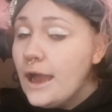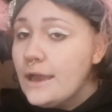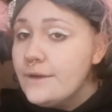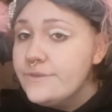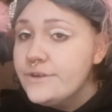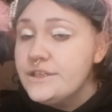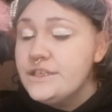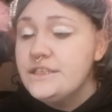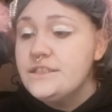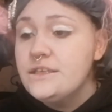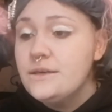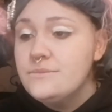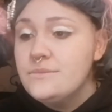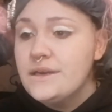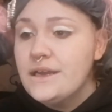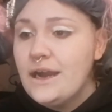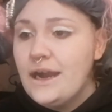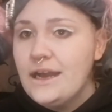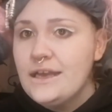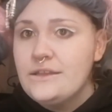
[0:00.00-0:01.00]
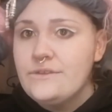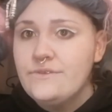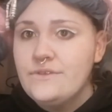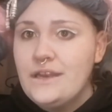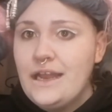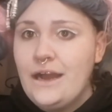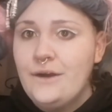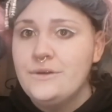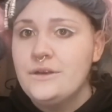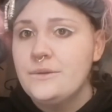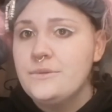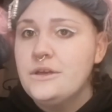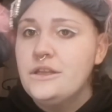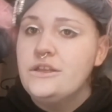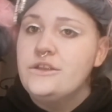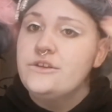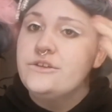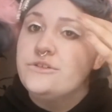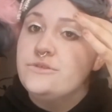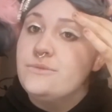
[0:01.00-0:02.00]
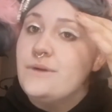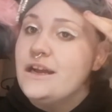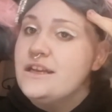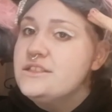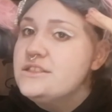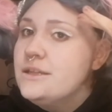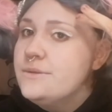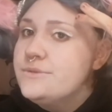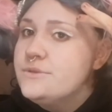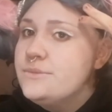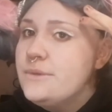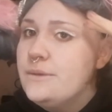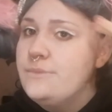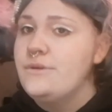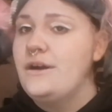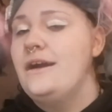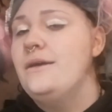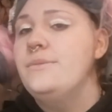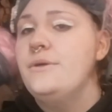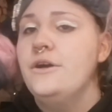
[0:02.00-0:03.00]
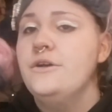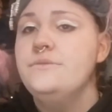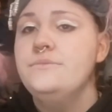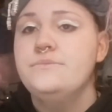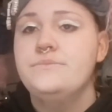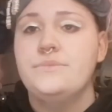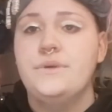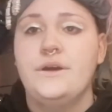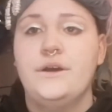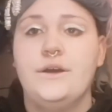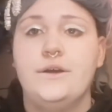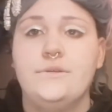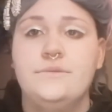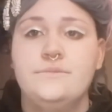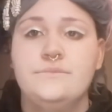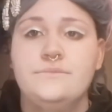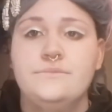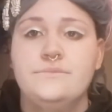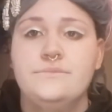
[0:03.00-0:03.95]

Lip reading: I've only done my eyes for now and I'm going to do the rest up to my brow bone, but